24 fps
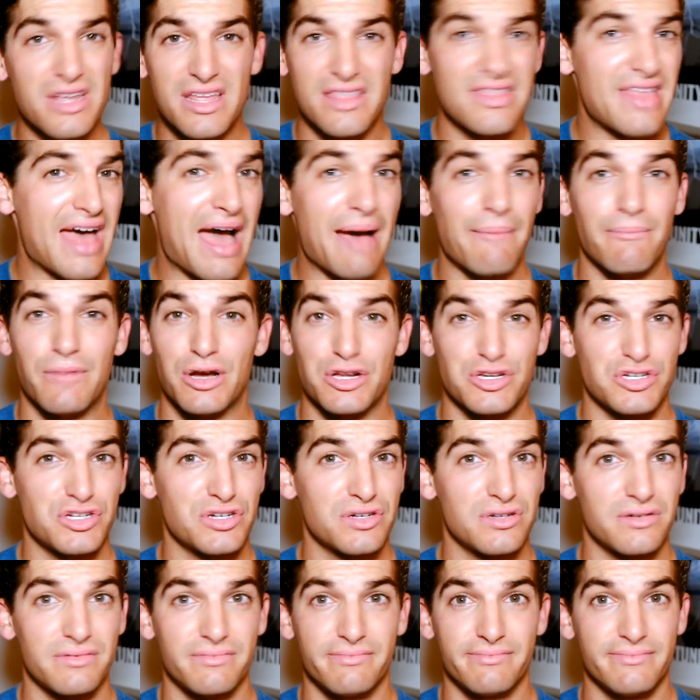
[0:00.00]
need that
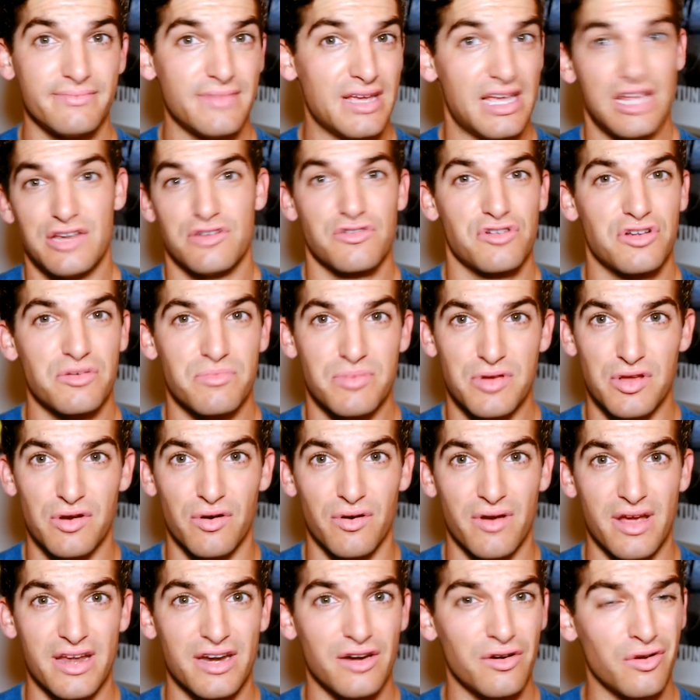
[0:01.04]
much in your
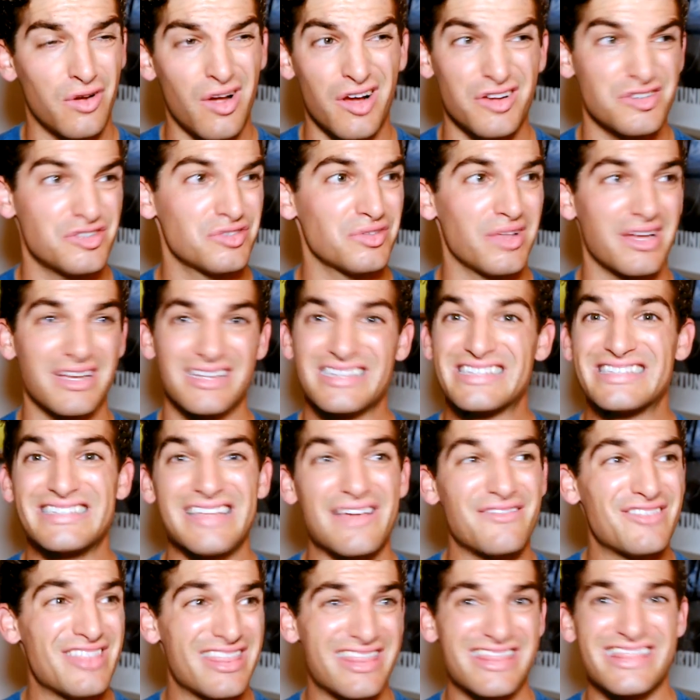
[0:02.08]
computer and it'll cost you like
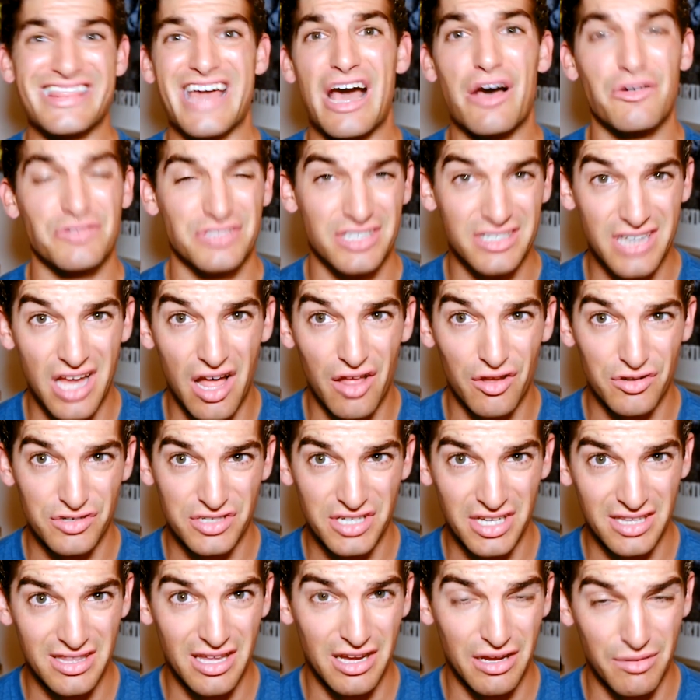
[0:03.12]
$7,000
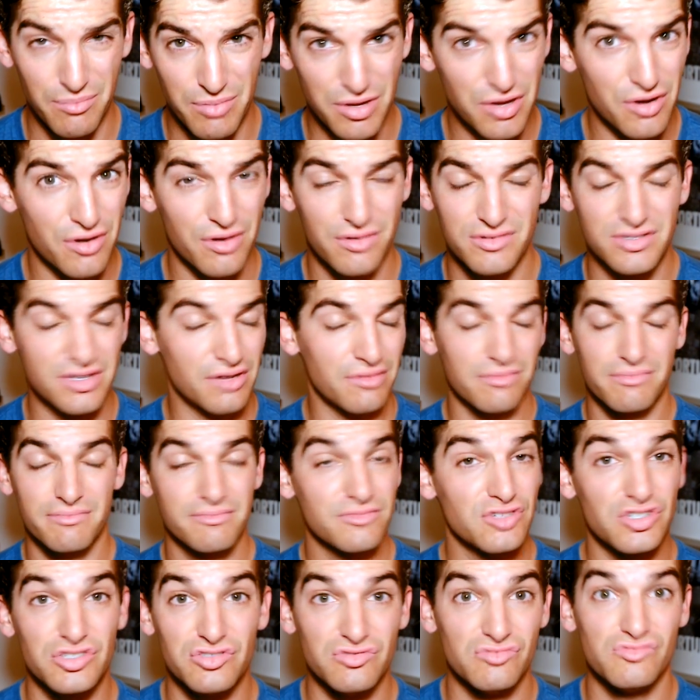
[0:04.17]
to get that computer. So
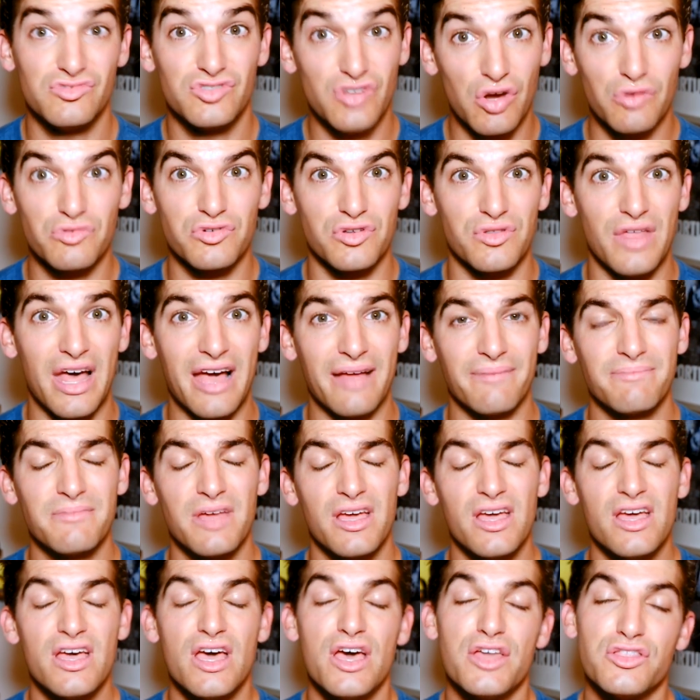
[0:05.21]
just don't do that.
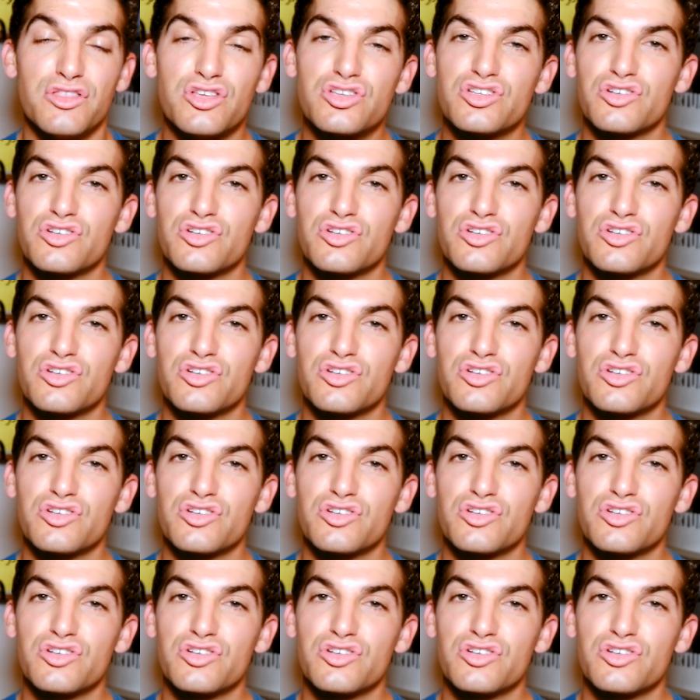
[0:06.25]
The